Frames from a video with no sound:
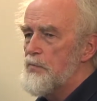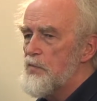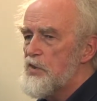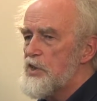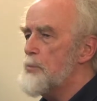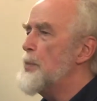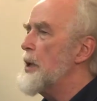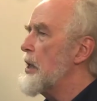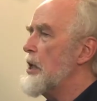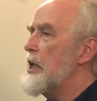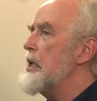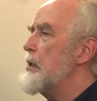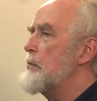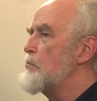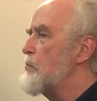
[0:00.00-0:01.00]

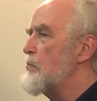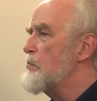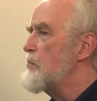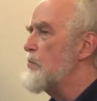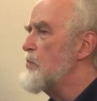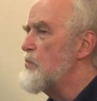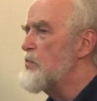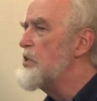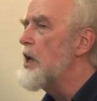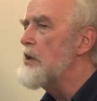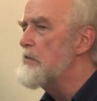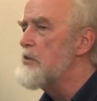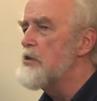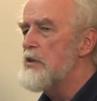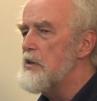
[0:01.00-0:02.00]
Typically
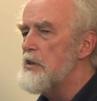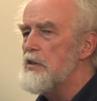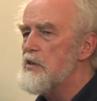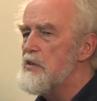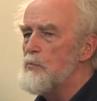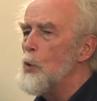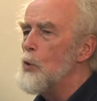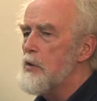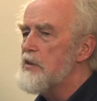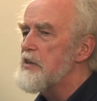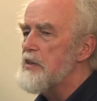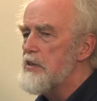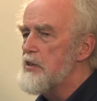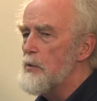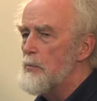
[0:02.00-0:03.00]
dozens in a small
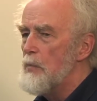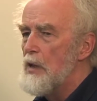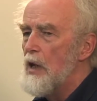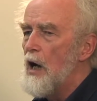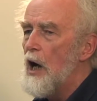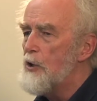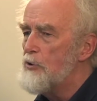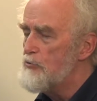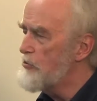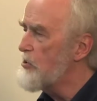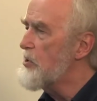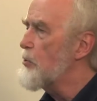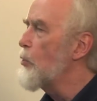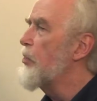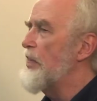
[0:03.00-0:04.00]
system,
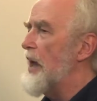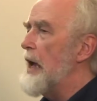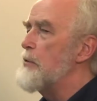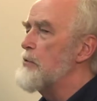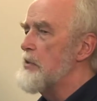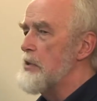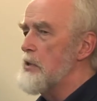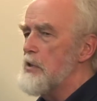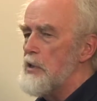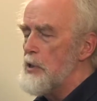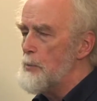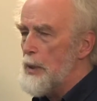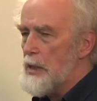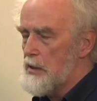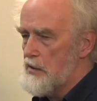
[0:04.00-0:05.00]
hundreds or thousands in a
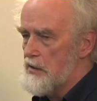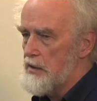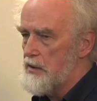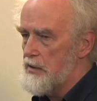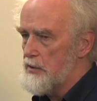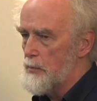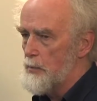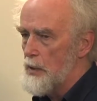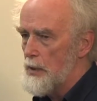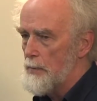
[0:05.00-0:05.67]
big system.